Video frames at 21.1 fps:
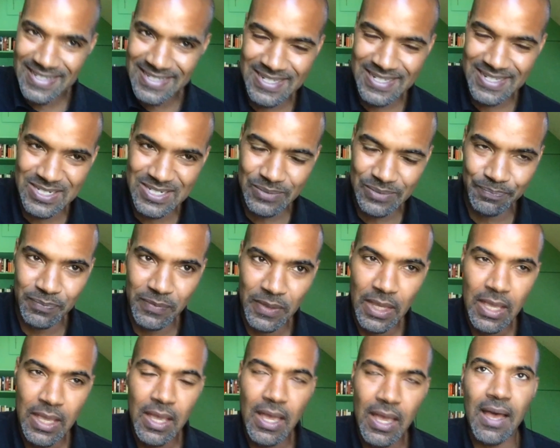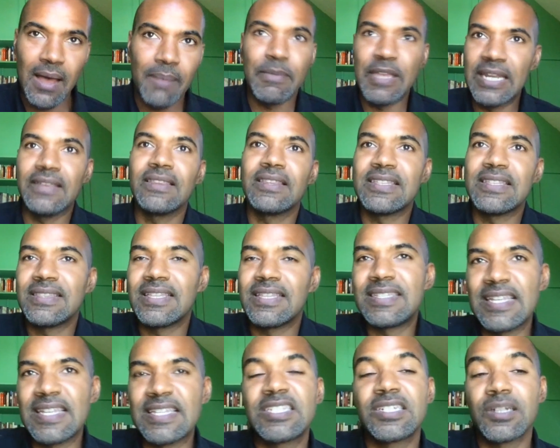that system, uh,
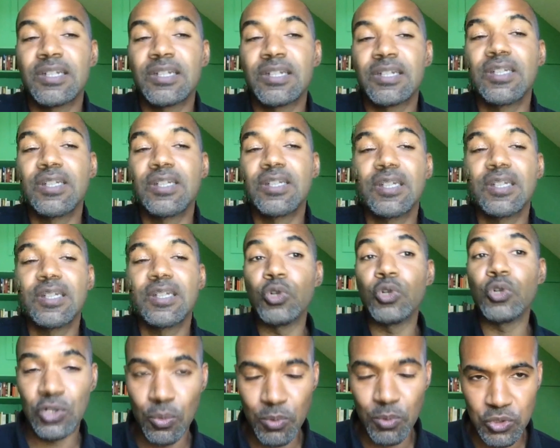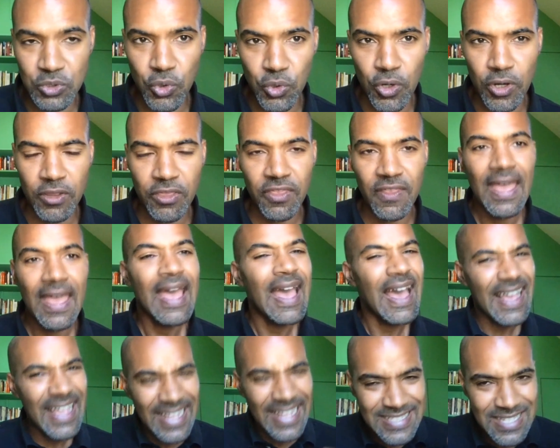meaning the, the system ruled by the global north
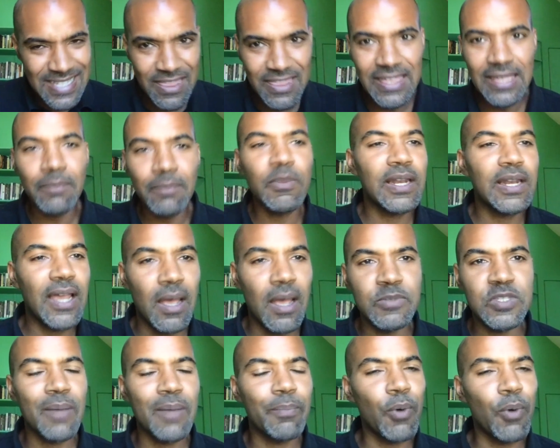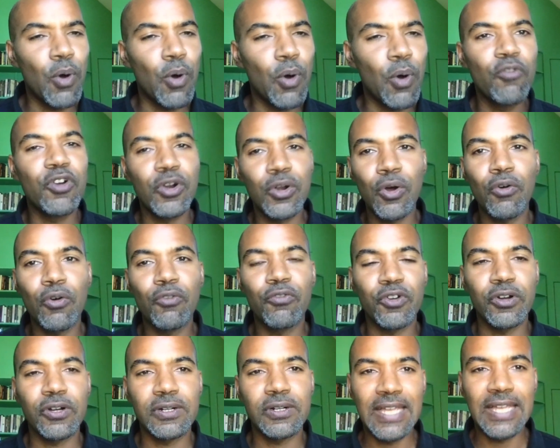it's a theme that comes up over and
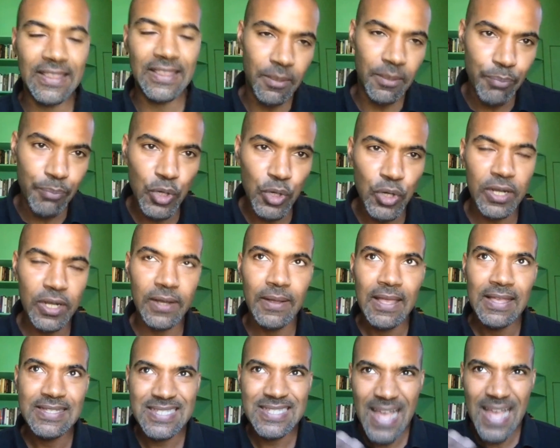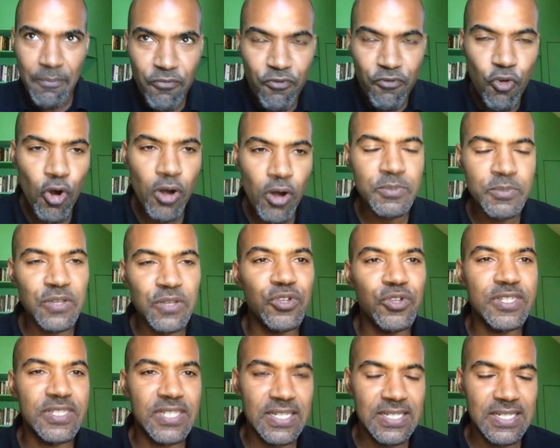over in the book. Some
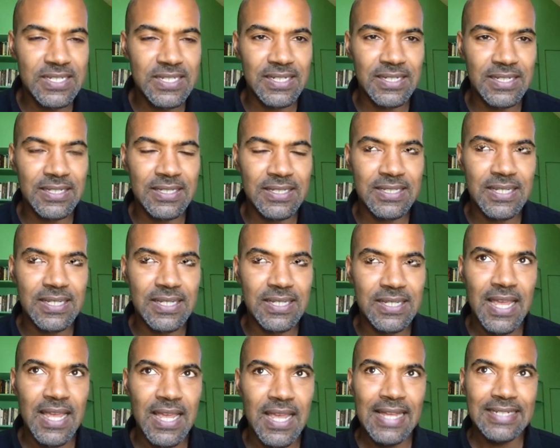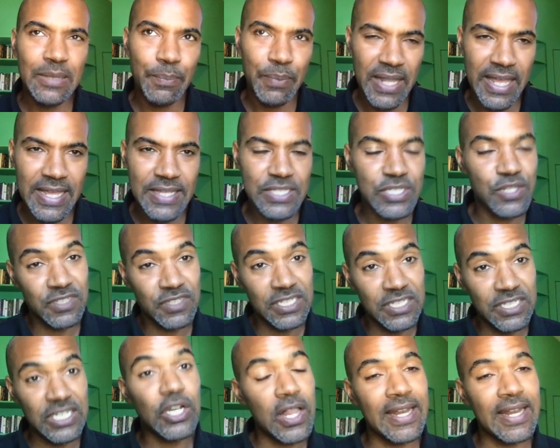forms of resistance take place,
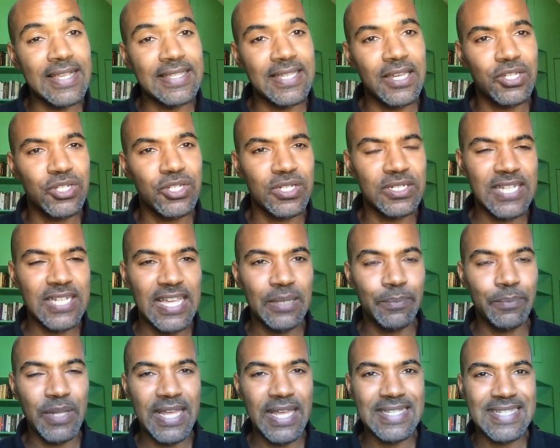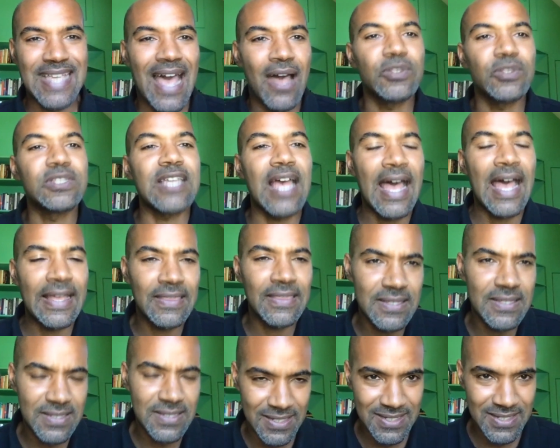of decolonization take place
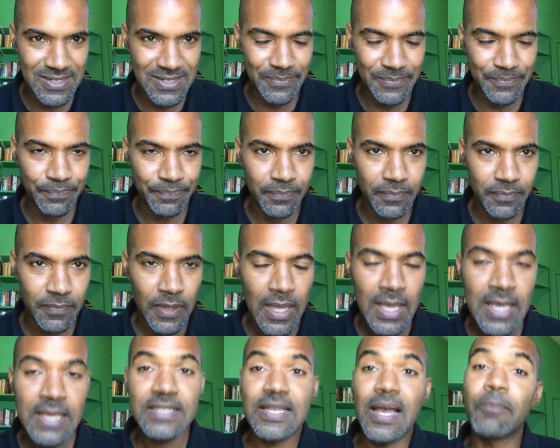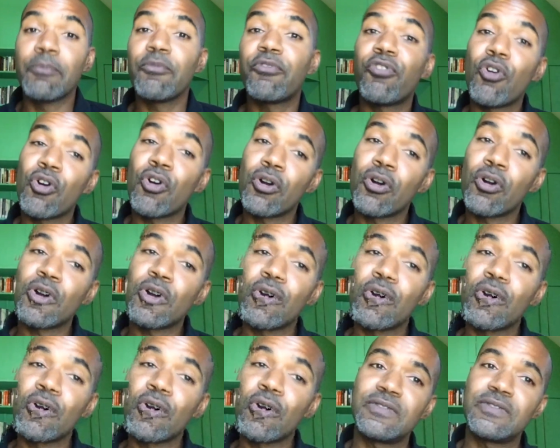outside the system. Some forms
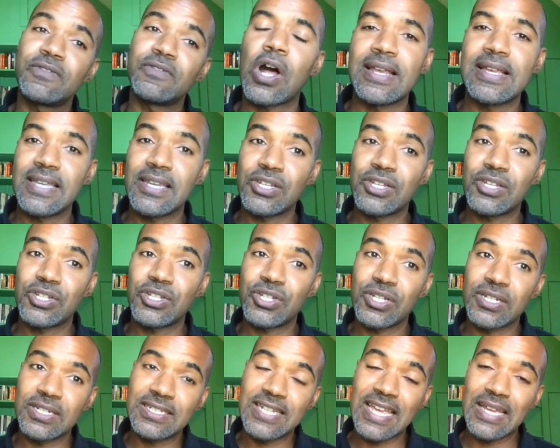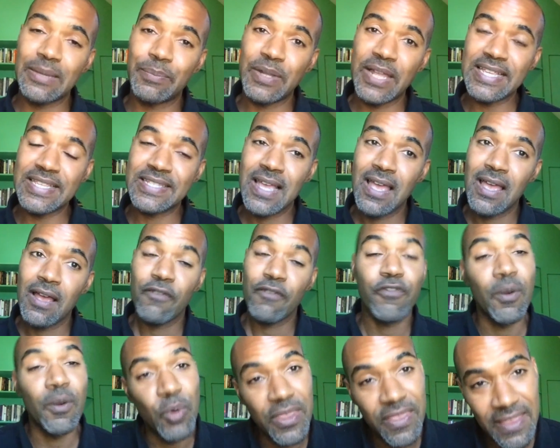of decolonization take place
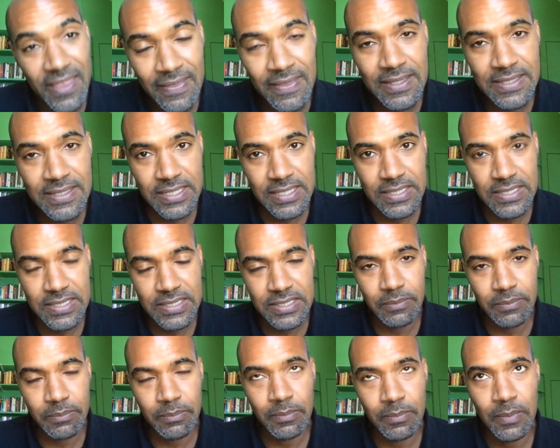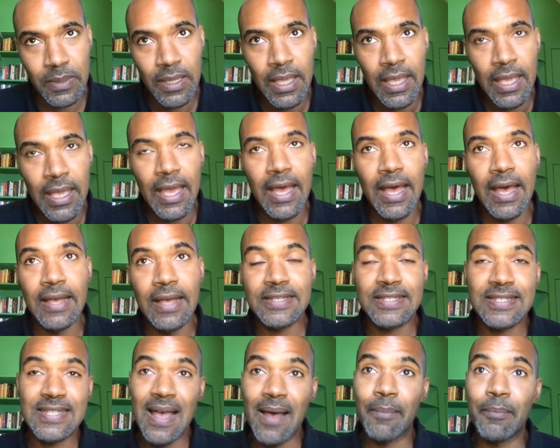from within the system.
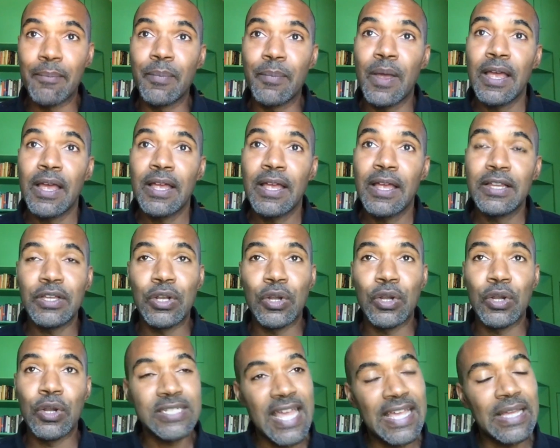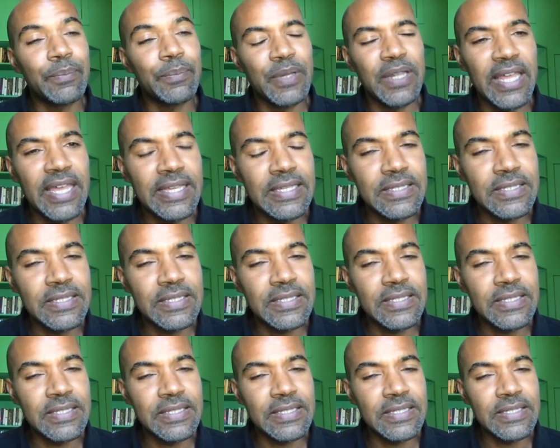Uh, some, you know, take
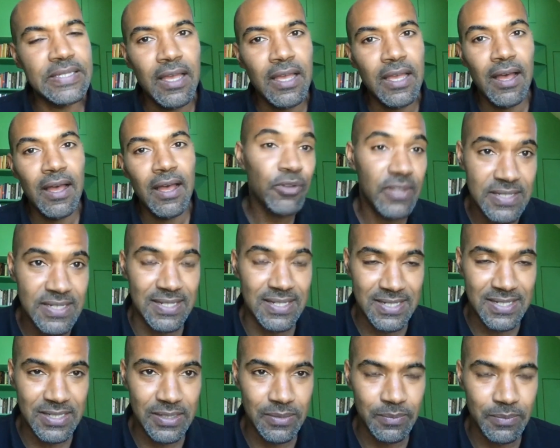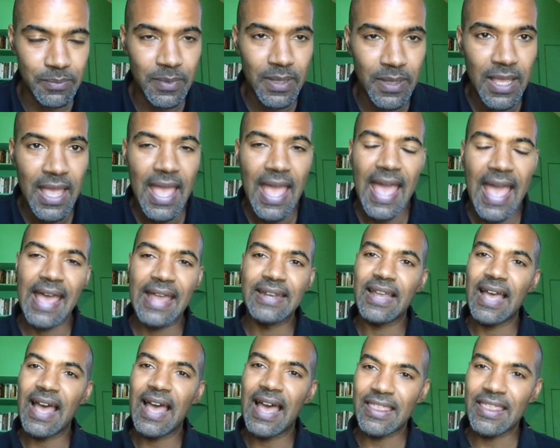place around the system.
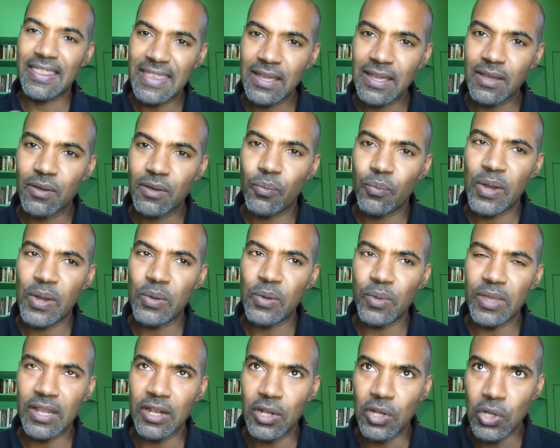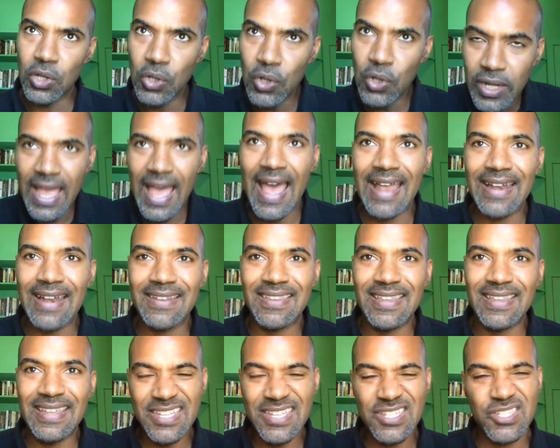And I think when we look
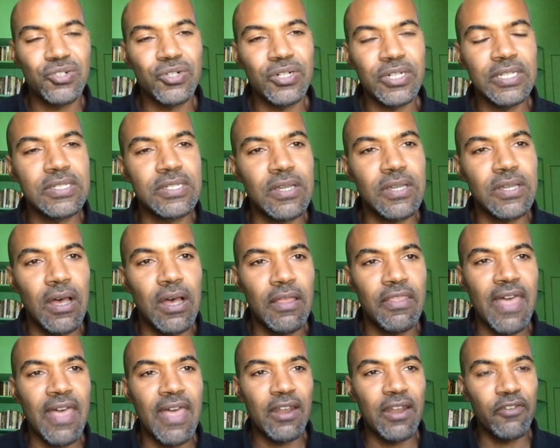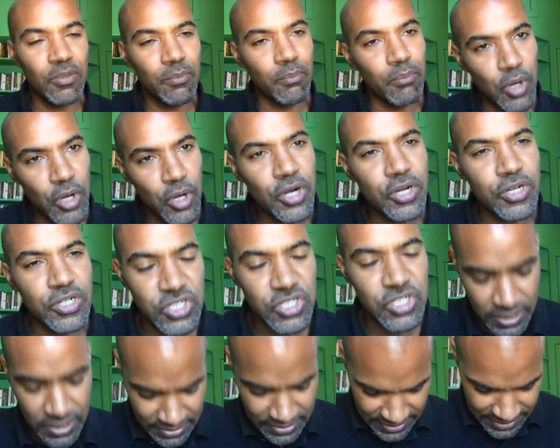at the histories that have
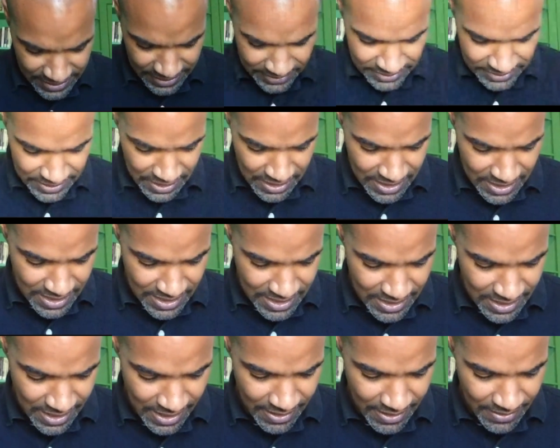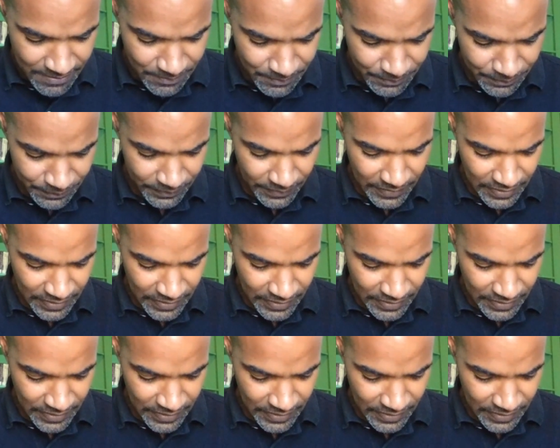emerged since the, uh,